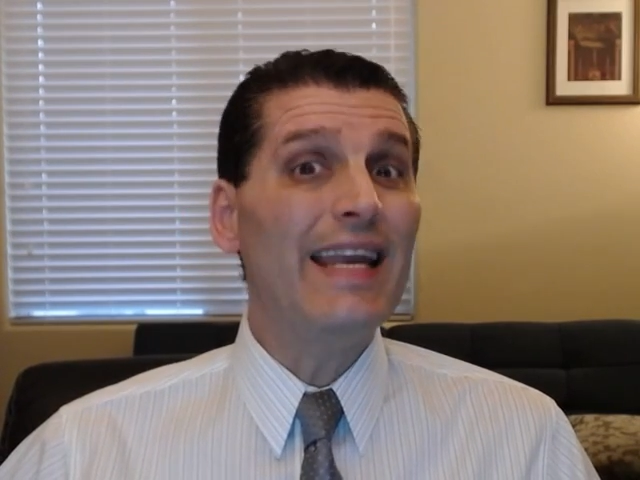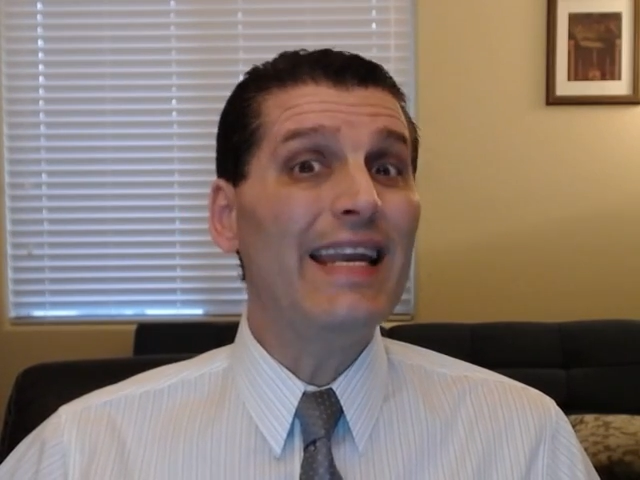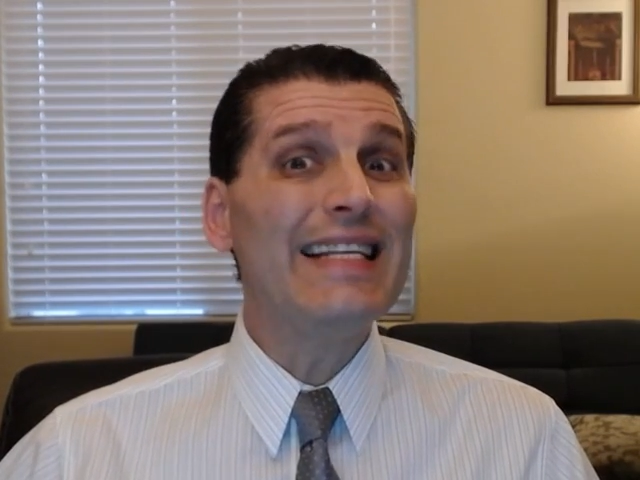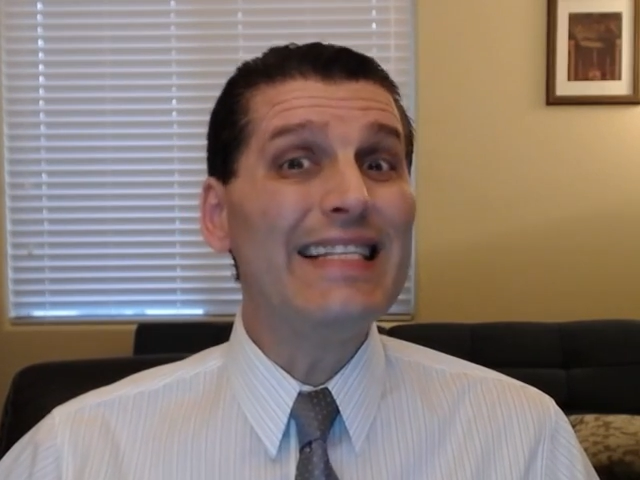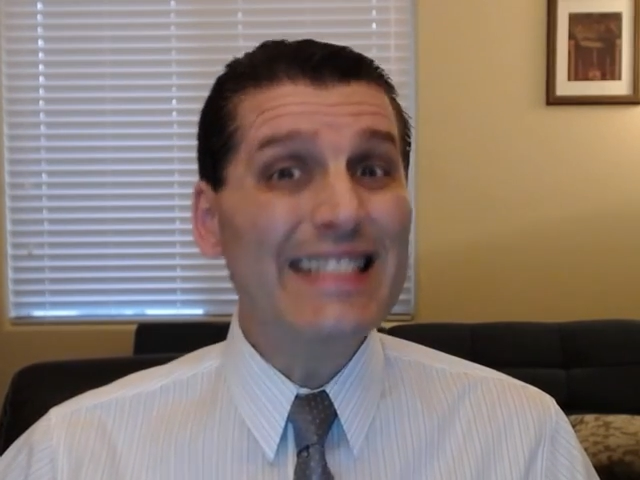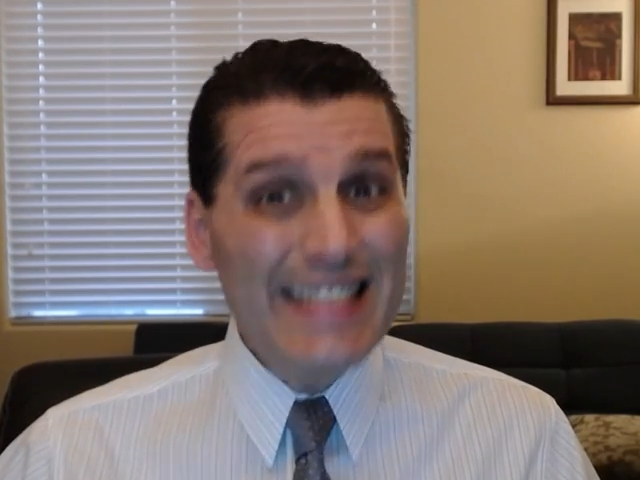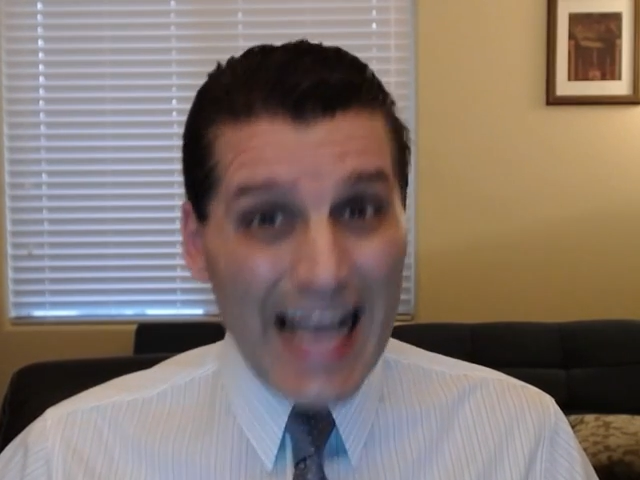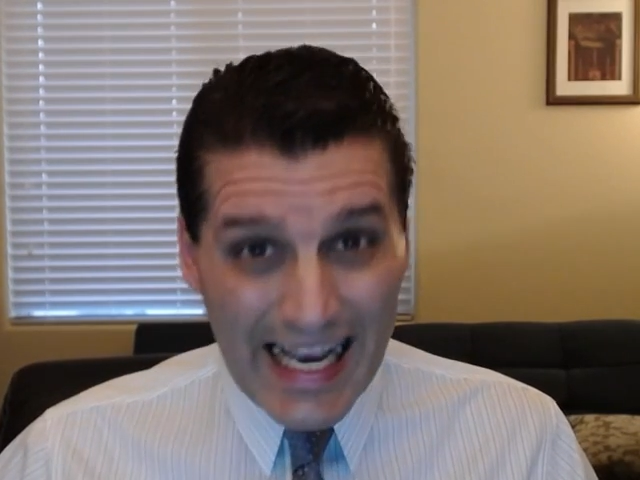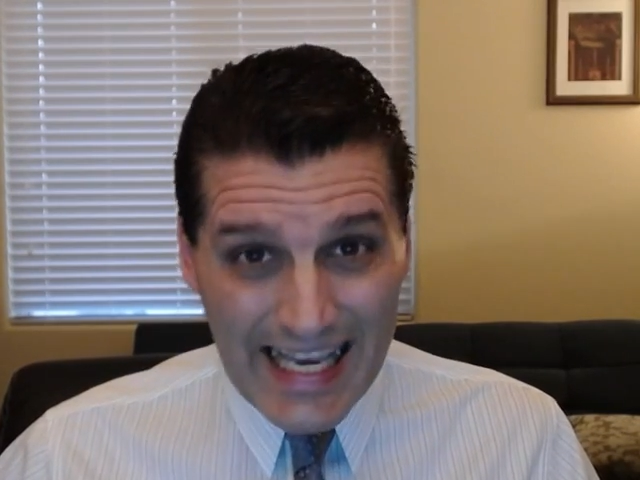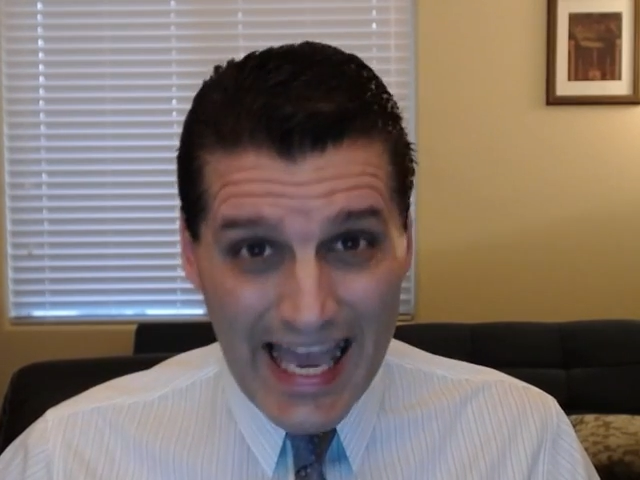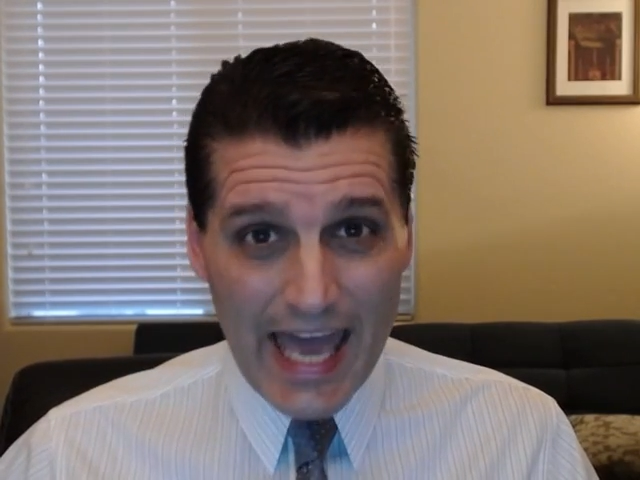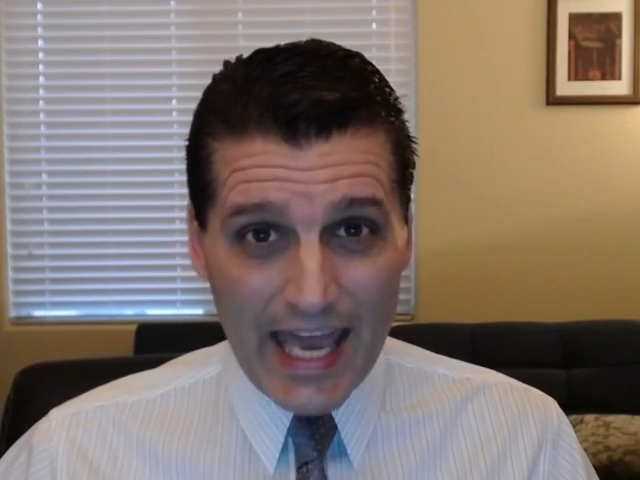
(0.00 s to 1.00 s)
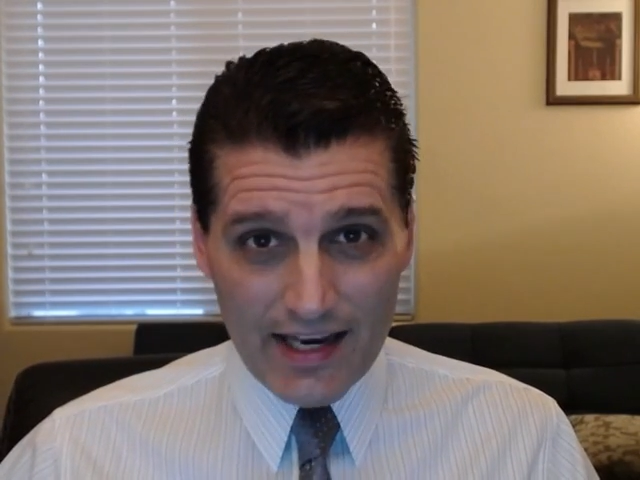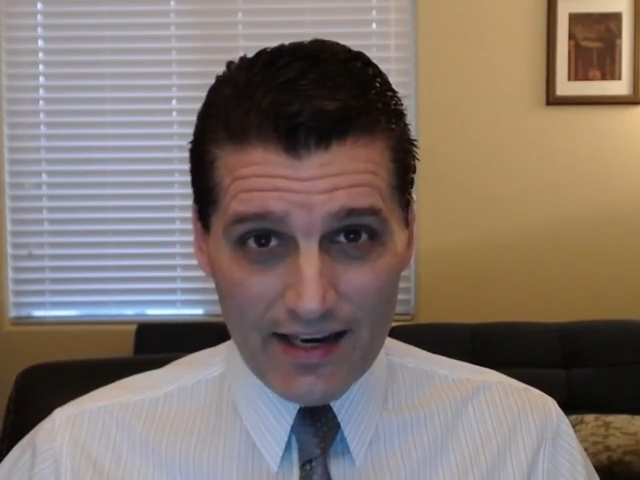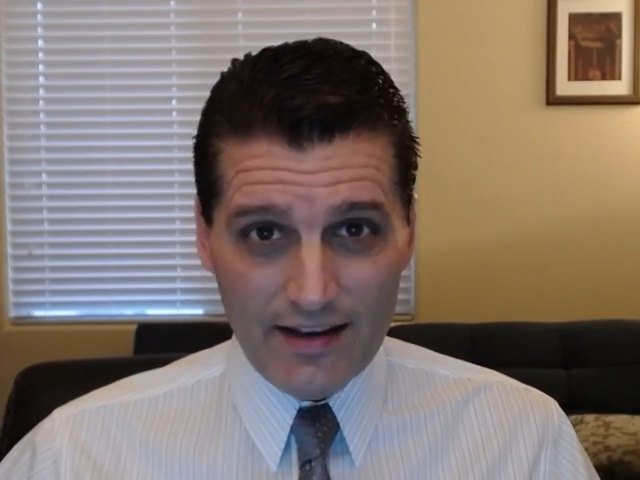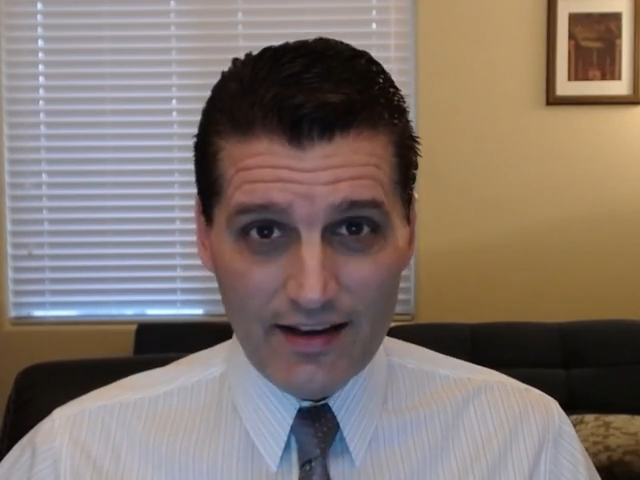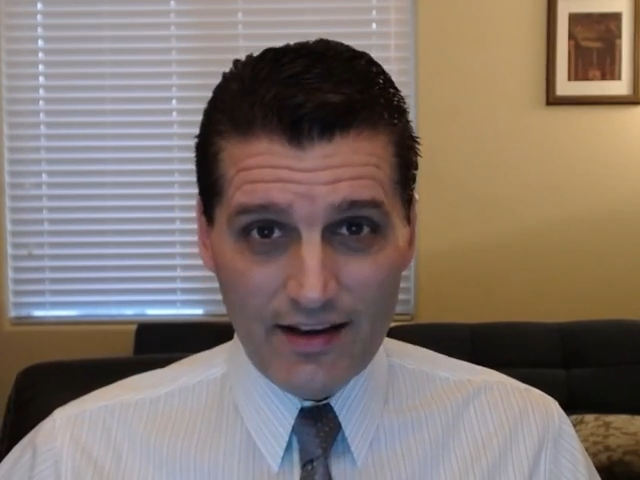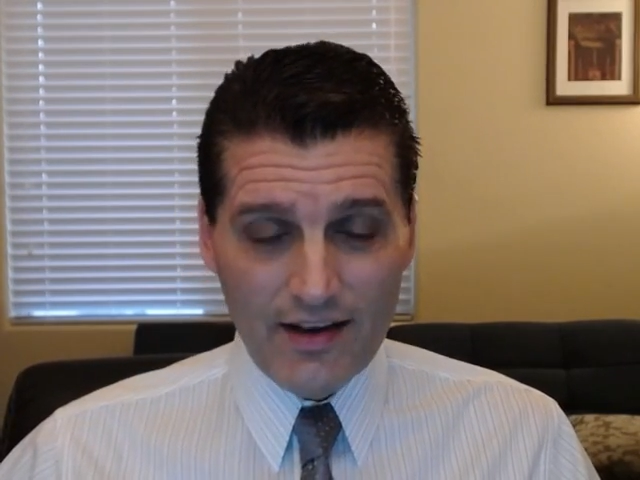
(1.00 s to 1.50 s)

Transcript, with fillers: in a decade.